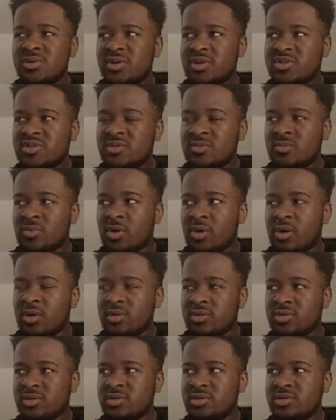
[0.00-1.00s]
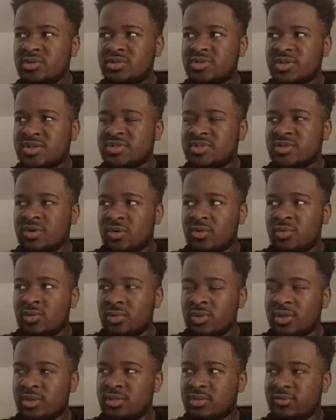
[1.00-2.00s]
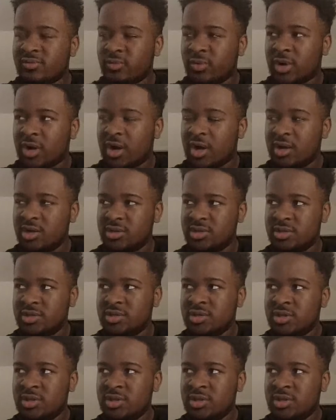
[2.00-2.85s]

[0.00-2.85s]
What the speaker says: does he walk just the whole length of Wakanda?